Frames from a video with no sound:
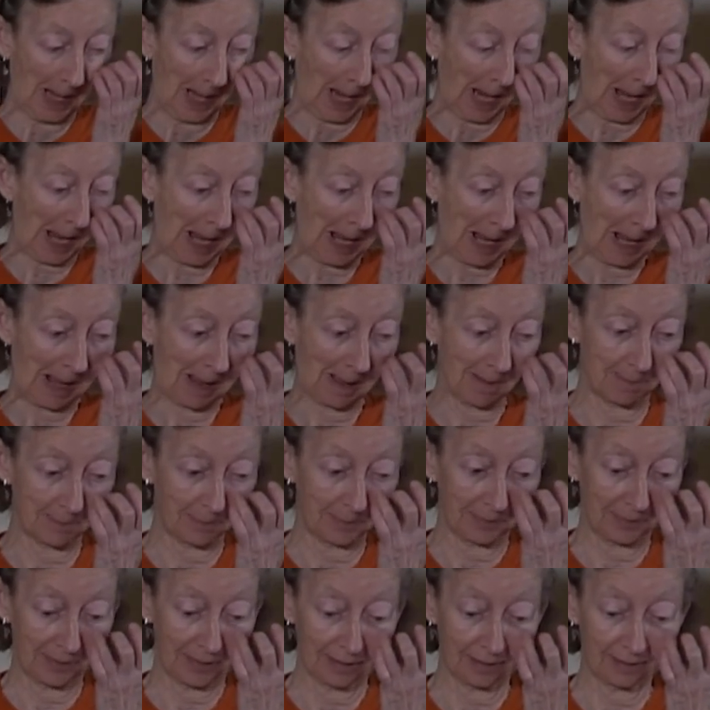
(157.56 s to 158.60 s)

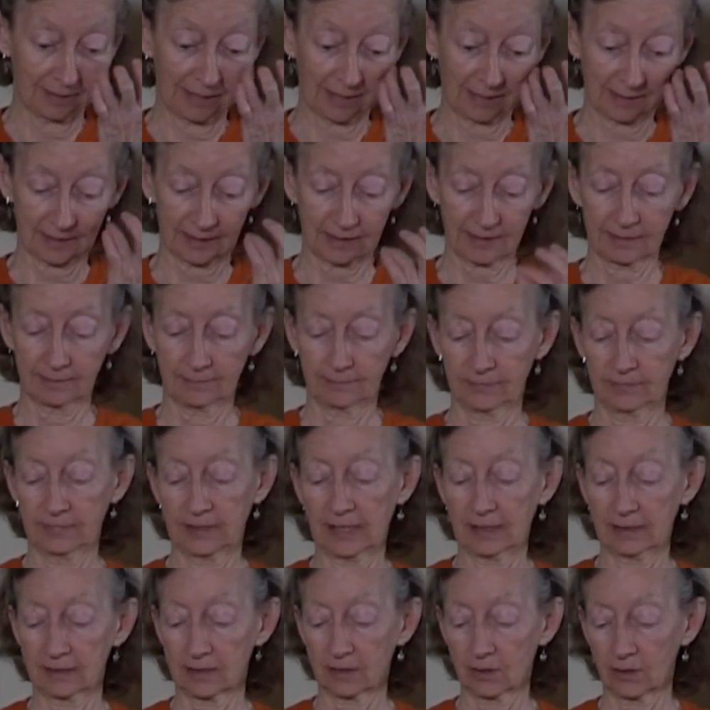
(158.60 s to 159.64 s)
And
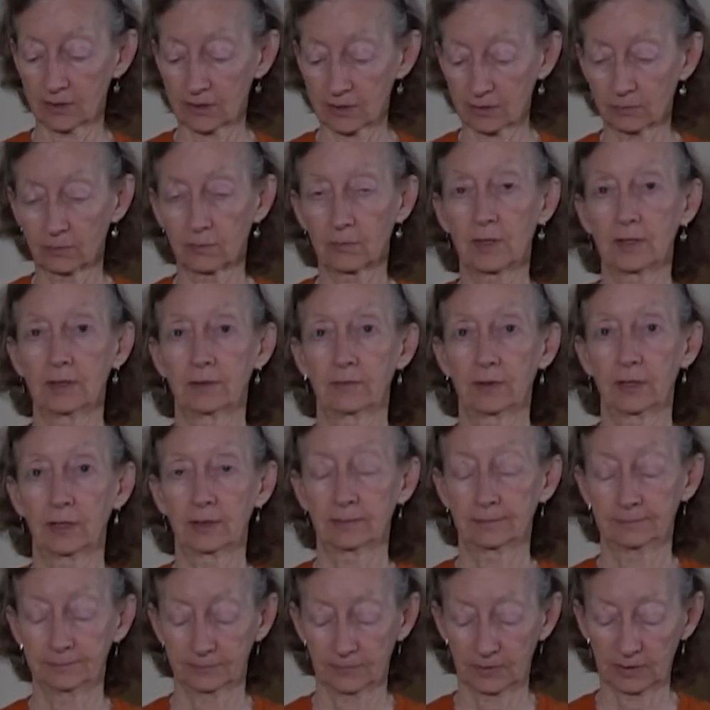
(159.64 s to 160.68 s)
that's also one of our,
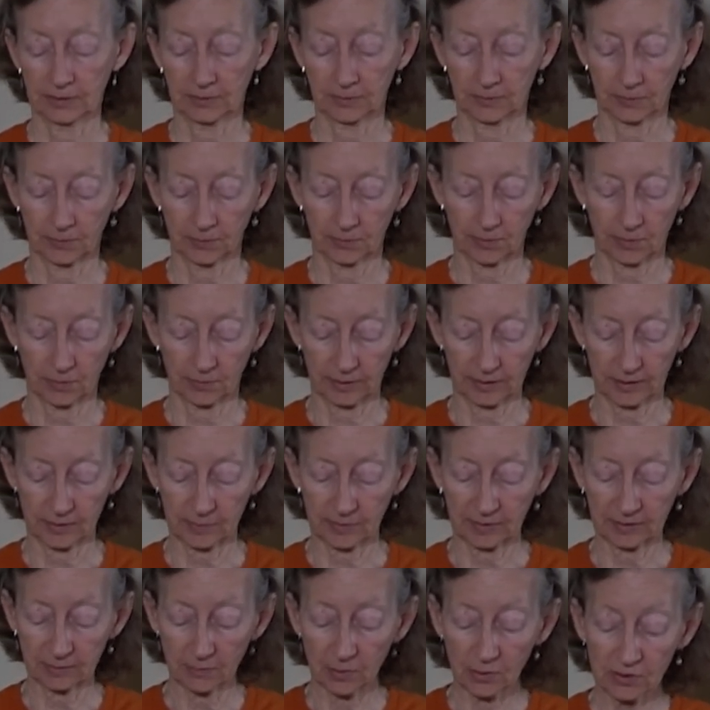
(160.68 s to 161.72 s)
you know, growings.
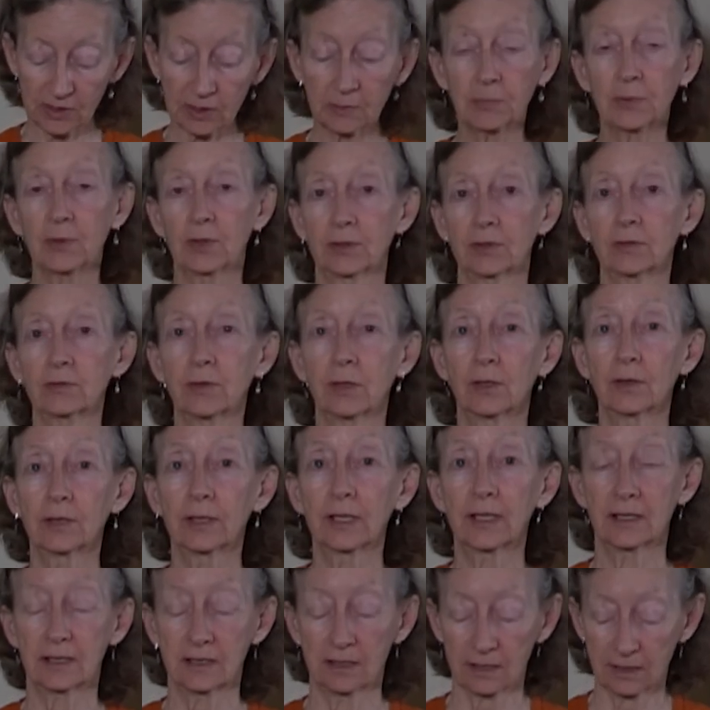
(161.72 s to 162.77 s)
But the most important growing
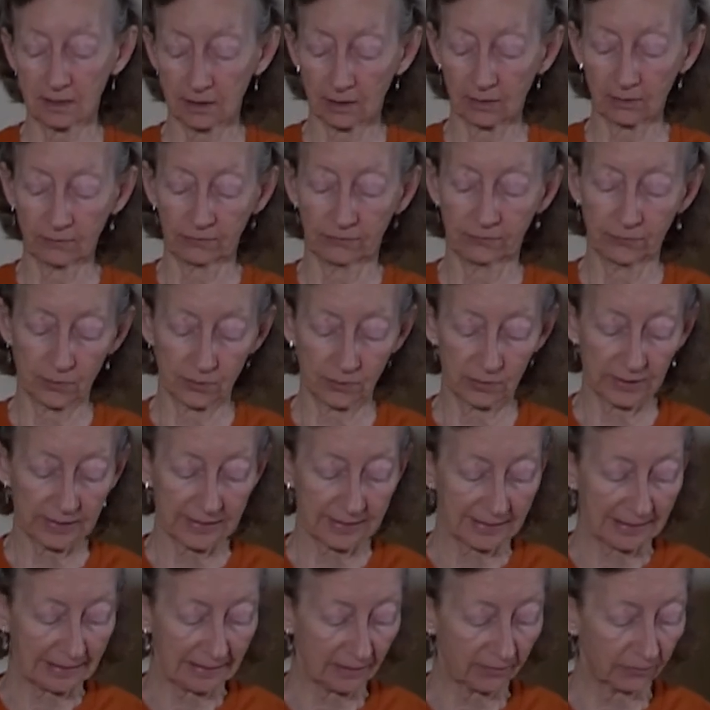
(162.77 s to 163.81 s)
is our 4
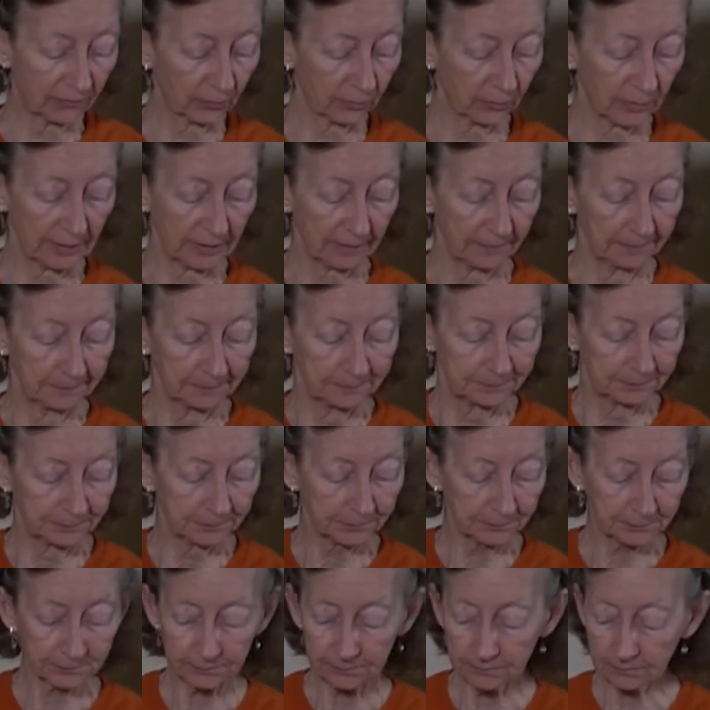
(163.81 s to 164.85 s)
seeds for weed.
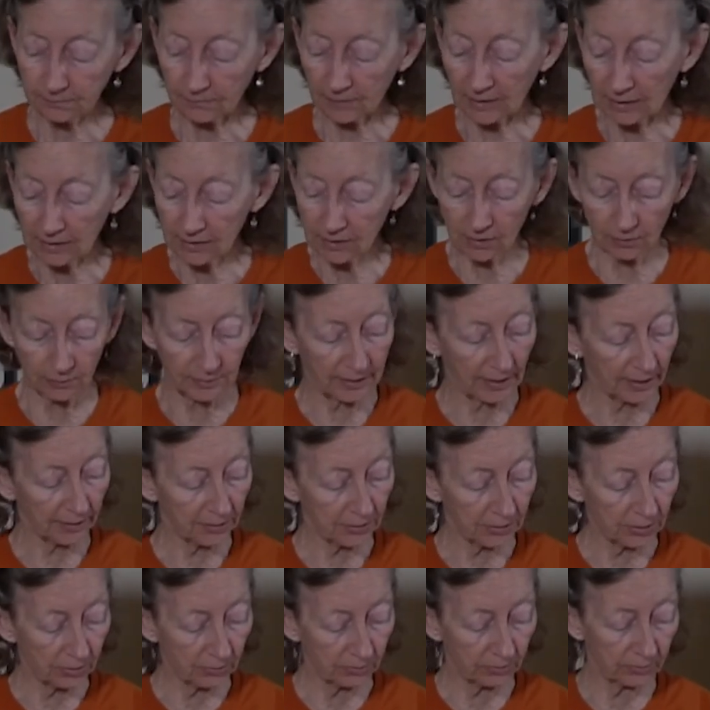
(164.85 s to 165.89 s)
So we got our
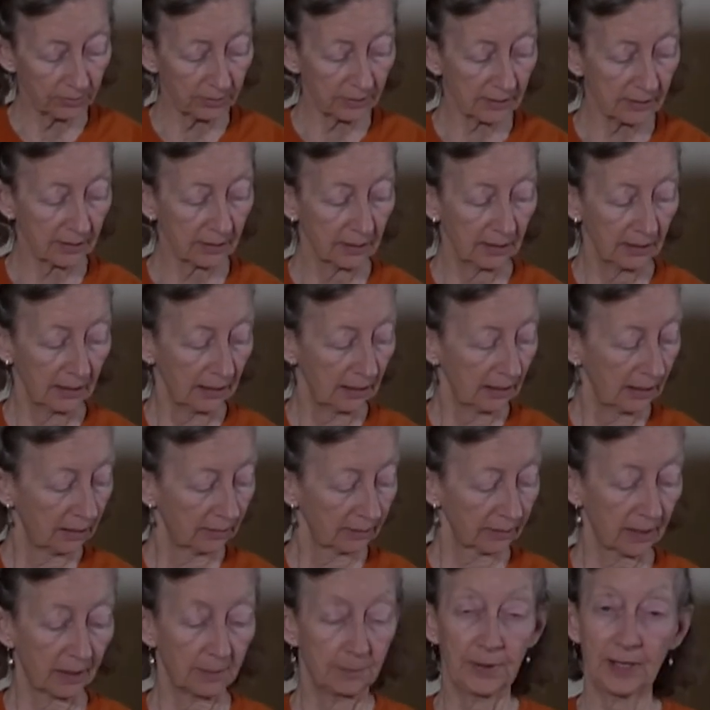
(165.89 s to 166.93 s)
tools,
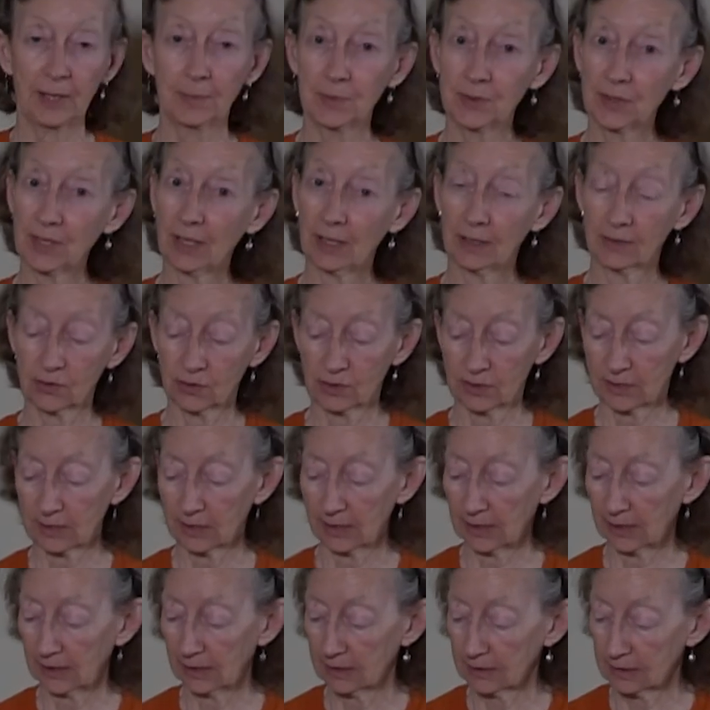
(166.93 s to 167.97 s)
got paper towels just in
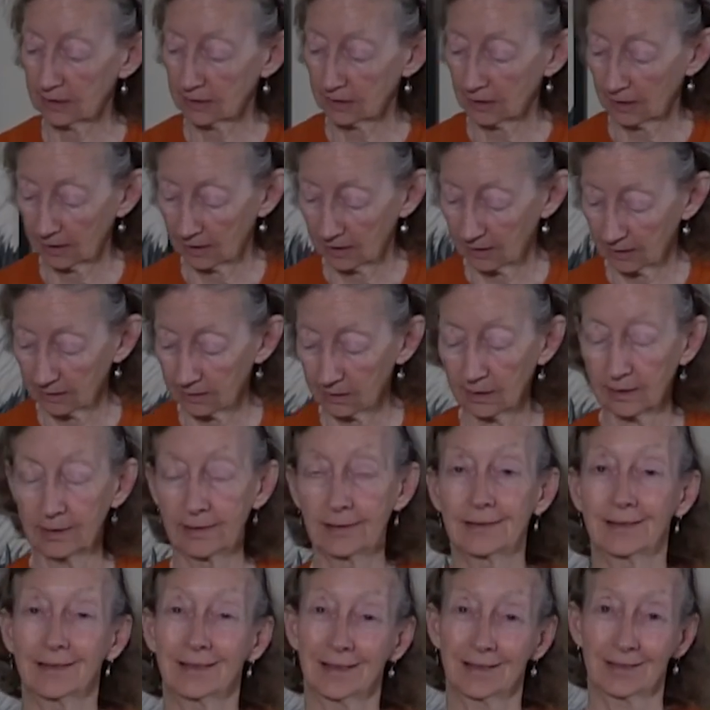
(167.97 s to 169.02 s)
case, and
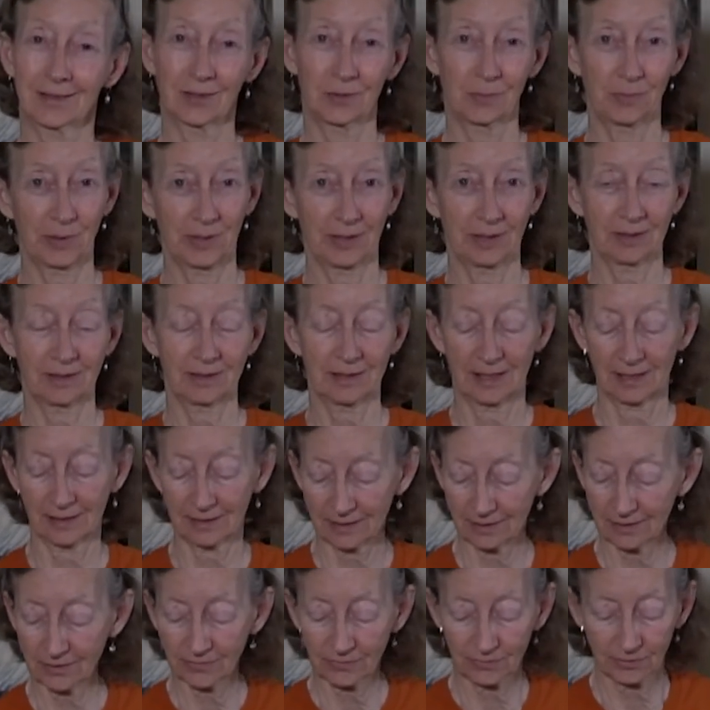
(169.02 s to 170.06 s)
extra pair of
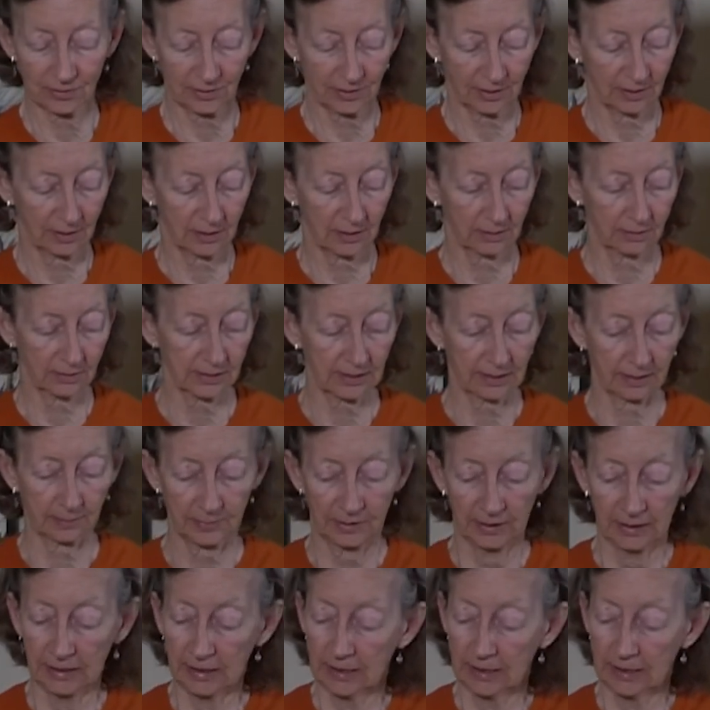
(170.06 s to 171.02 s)
glasses for looking close up.